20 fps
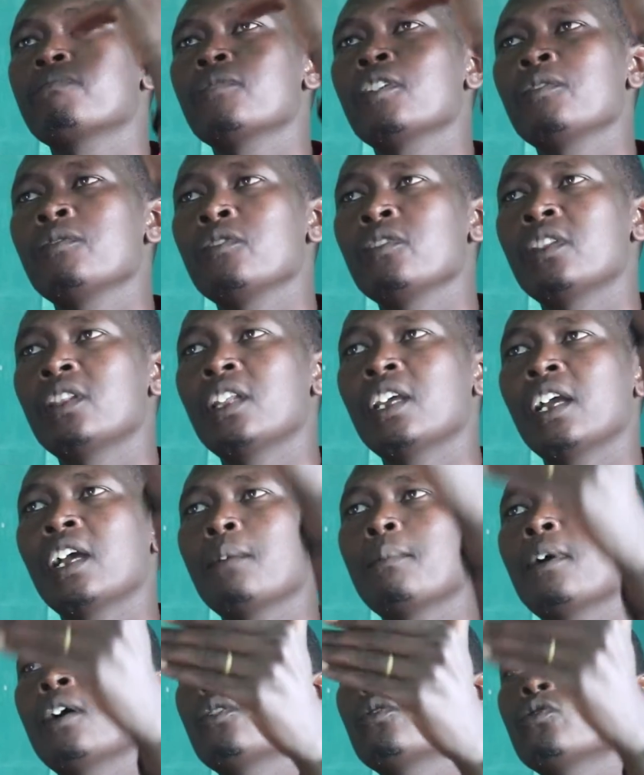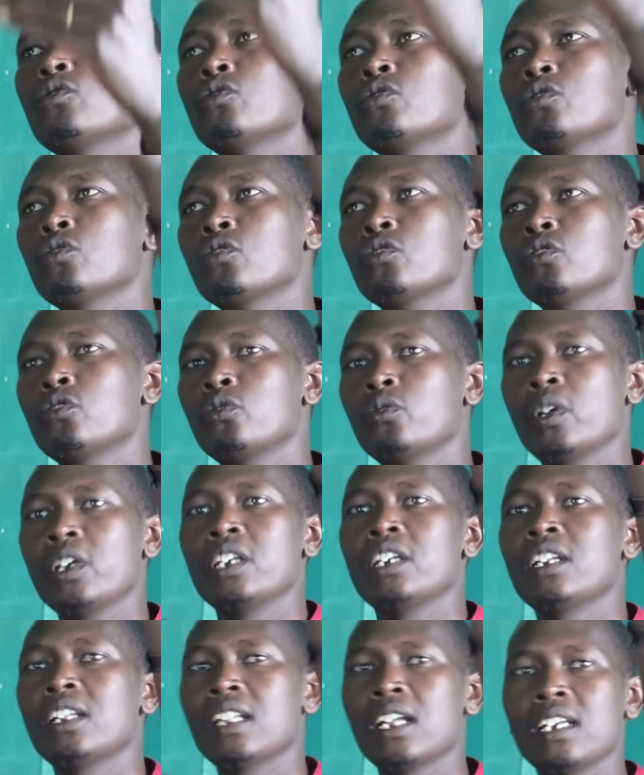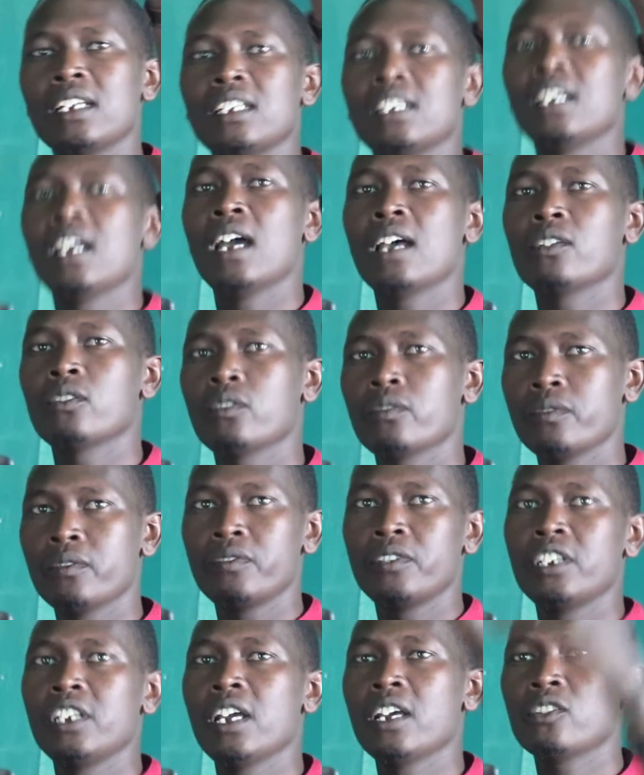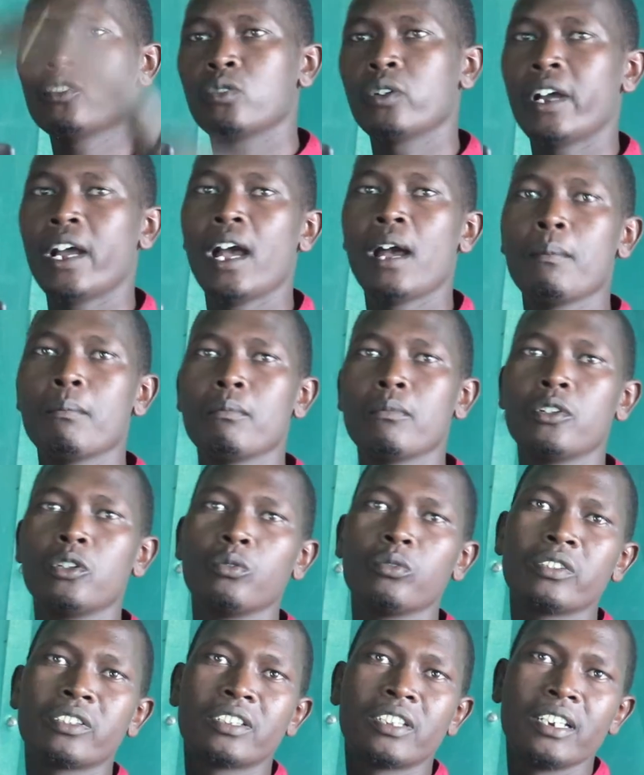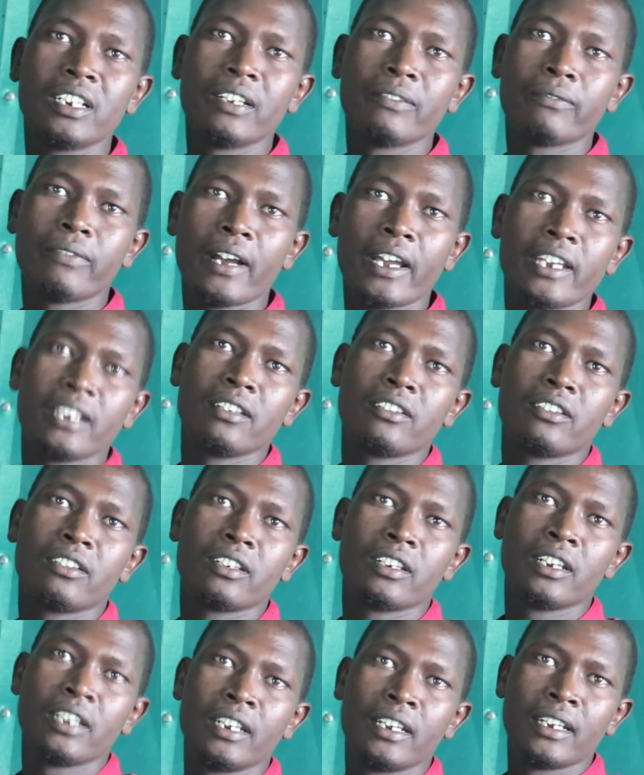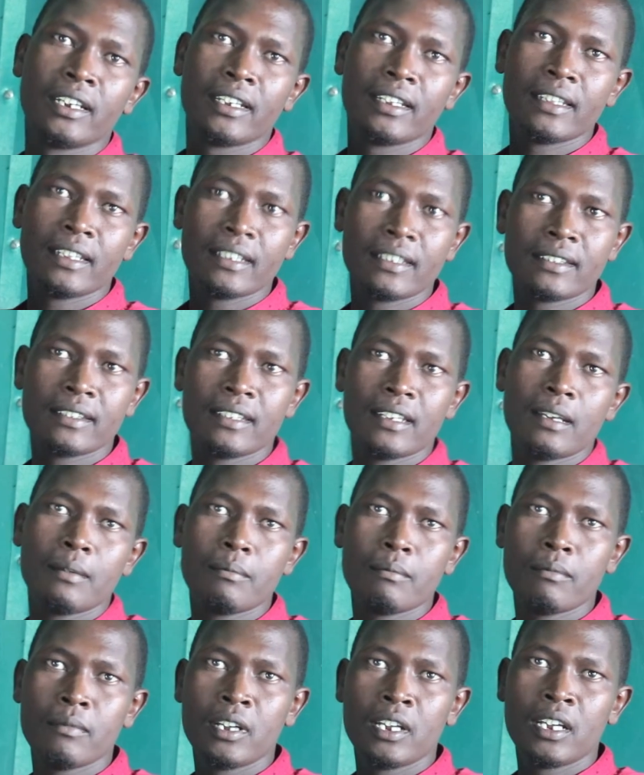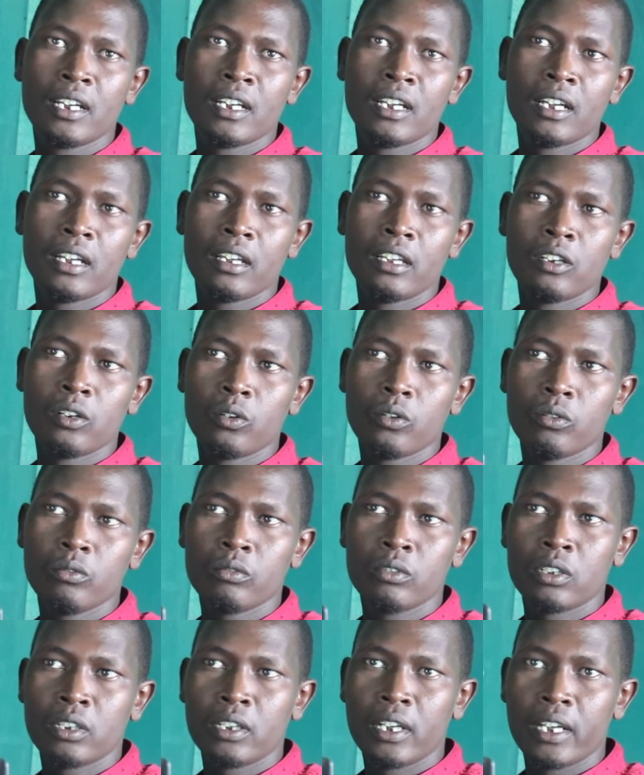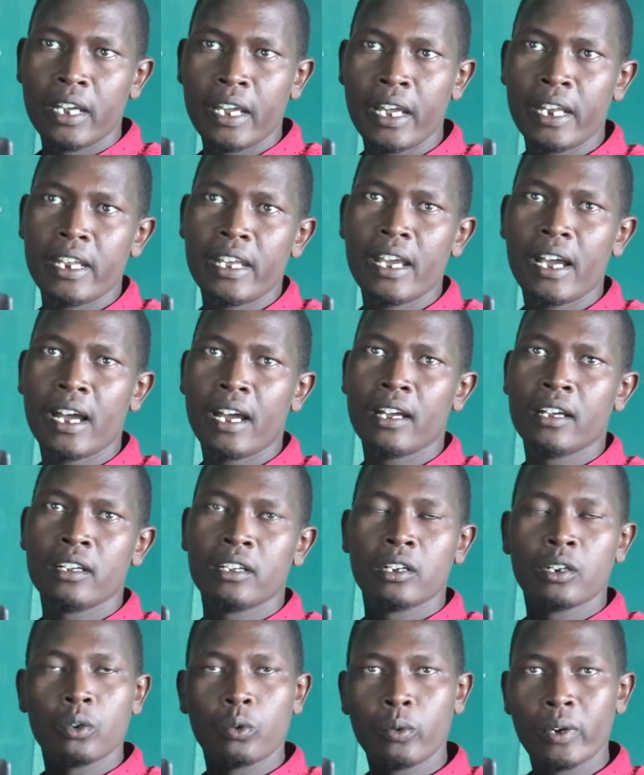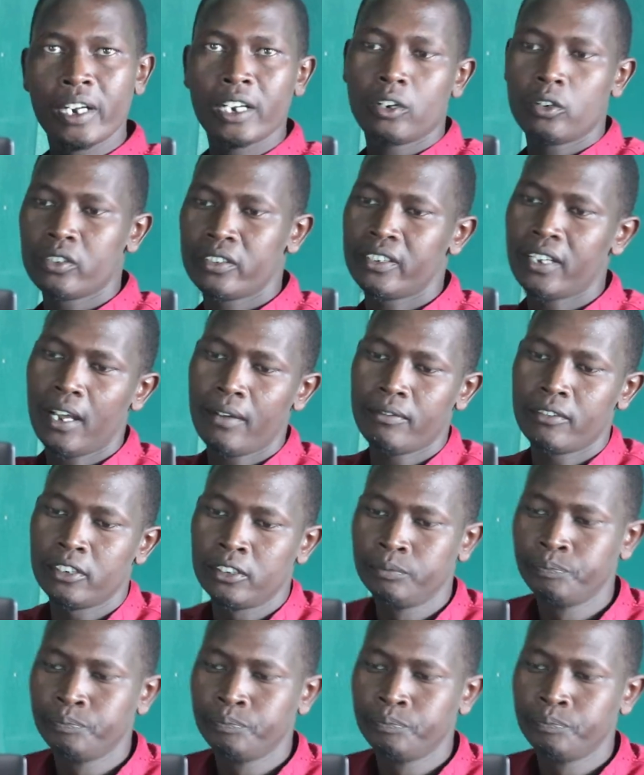if you think about 20, 30 years or 50 years to come, you will still find the same, area well conserved.